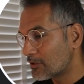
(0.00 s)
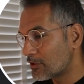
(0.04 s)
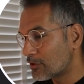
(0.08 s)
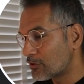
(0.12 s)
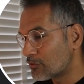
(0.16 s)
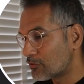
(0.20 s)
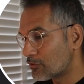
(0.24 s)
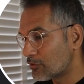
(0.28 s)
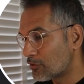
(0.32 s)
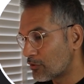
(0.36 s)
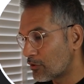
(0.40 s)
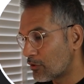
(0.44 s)
to
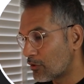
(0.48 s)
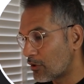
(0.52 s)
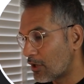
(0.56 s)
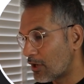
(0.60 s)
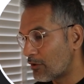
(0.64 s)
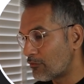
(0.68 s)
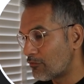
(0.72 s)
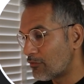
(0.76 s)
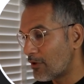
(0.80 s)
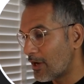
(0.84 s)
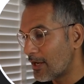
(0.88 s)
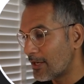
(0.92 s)
draw
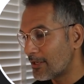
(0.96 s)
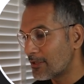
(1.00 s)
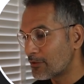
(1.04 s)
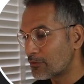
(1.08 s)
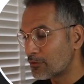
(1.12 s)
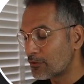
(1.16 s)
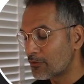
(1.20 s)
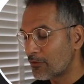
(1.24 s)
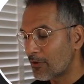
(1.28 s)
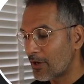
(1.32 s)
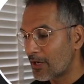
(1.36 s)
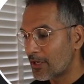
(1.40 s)
a
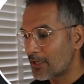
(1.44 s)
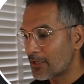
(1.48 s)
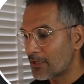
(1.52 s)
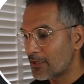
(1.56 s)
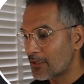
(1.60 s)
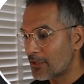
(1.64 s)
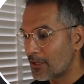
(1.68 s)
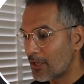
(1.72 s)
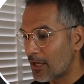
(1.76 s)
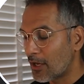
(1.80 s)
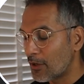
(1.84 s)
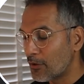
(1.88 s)
radial
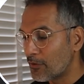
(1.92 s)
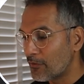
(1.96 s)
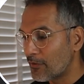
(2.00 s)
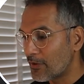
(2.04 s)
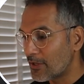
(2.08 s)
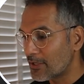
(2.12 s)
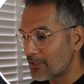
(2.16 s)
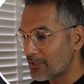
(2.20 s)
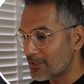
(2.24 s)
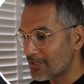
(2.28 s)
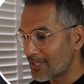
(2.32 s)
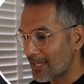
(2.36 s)
gradient over
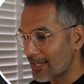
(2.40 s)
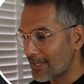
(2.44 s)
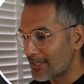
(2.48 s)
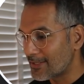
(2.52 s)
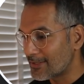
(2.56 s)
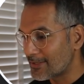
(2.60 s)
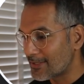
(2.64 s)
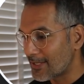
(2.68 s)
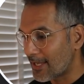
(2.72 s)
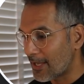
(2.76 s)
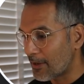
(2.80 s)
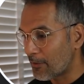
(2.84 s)
the
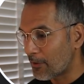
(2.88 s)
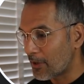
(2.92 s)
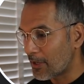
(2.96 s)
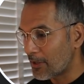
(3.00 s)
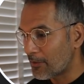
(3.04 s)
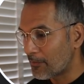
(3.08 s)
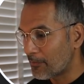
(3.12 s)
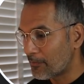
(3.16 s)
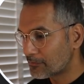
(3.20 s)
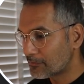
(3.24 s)
second tower.